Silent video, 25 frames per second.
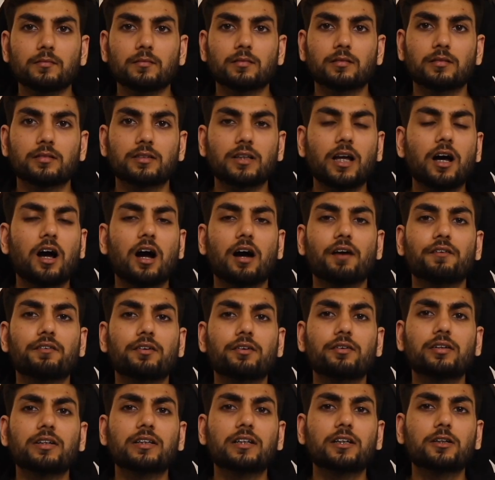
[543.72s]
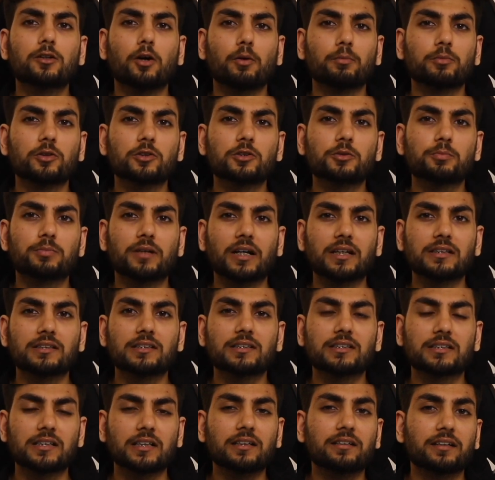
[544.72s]
Now, however, the Domino's branch is
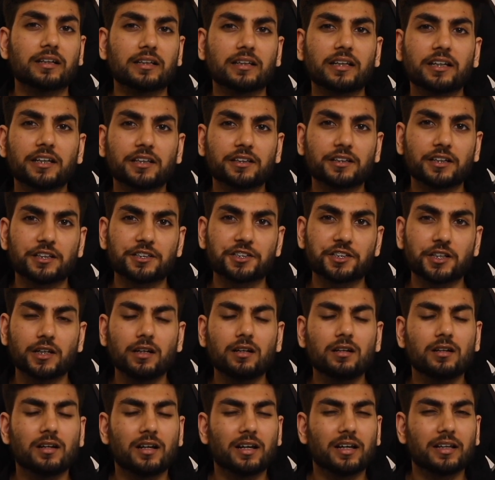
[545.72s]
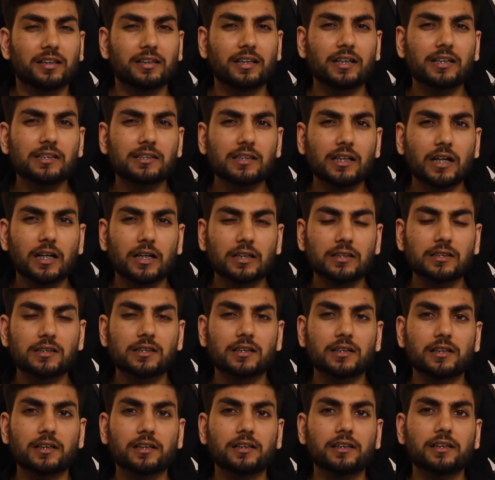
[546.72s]
still running in Russia. There is an
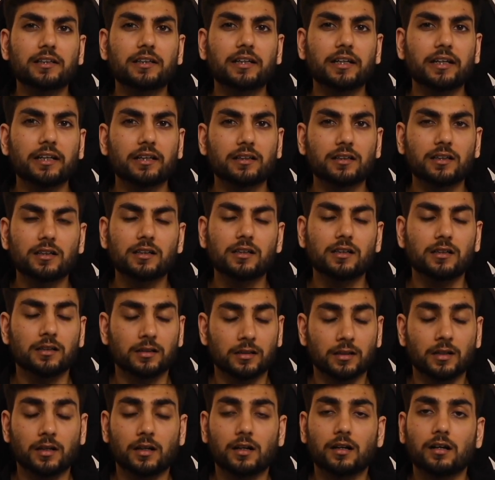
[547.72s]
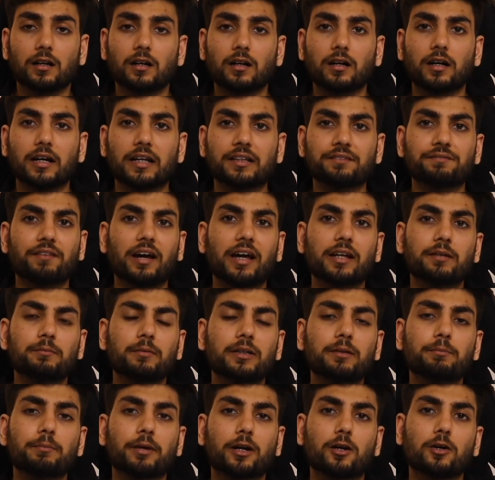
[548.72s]
uncertainty in the
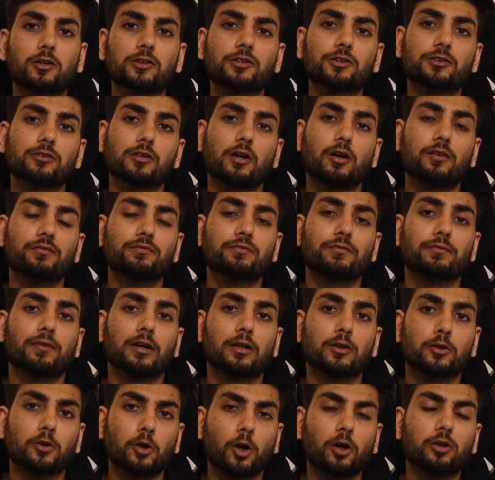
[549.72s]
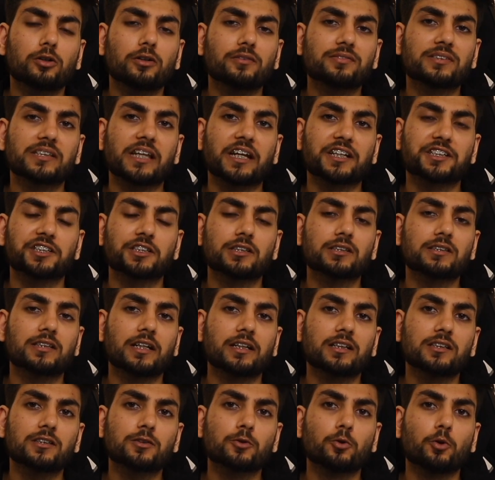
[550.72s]
environment because of lot of sanctions that
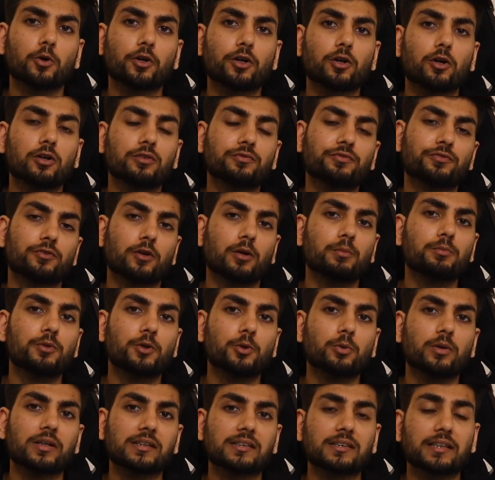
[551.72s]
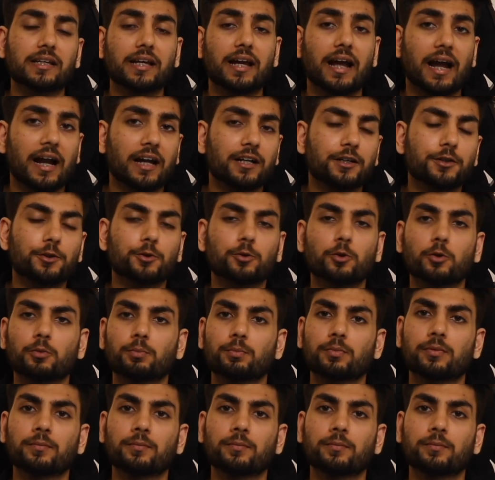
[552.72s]
is going on from USA and Europe.